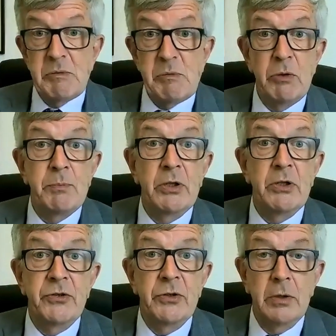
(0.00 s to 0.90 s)
And one
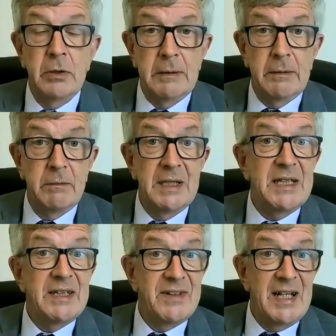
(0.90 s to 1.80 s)
person, well,
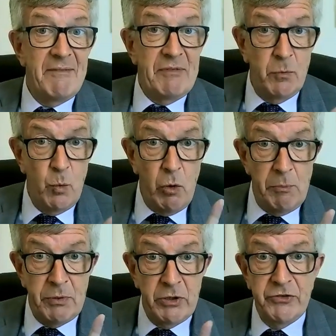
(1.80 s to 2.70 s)
let's say there's 11,
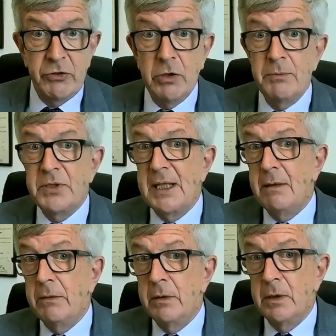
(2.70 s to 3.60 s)
one person comes
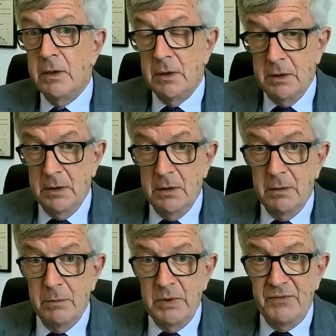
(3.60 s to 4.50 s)
down
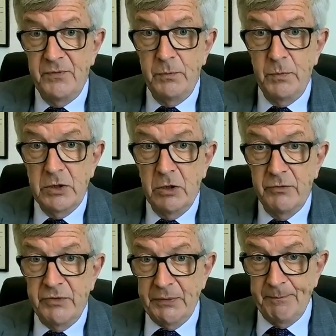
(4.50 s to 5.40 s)
with
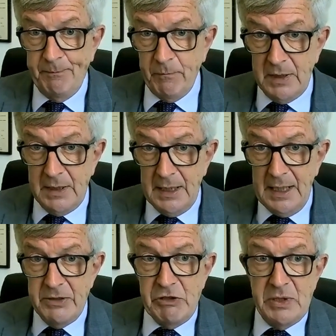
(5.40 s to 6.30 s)
COVID,
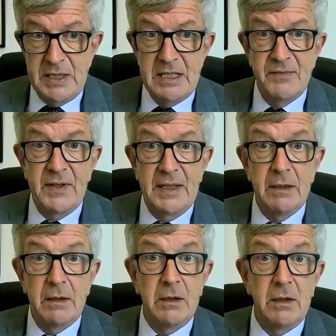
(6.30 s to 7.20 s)
and you
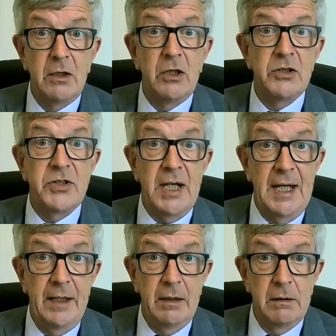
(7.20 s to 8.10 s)
identify all
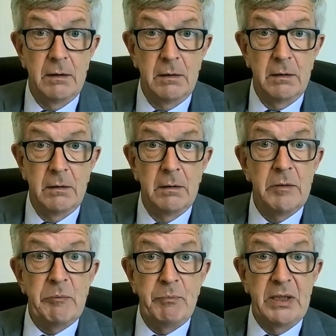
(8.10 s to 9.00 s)
10
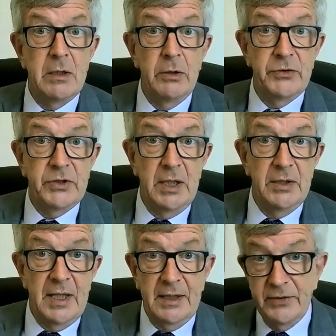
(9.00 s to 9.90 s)
being close
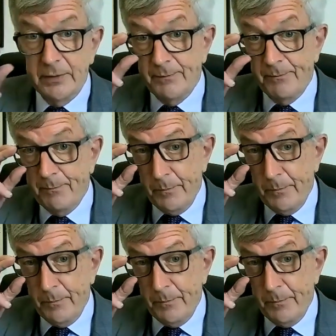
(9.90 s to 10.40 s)
contacts,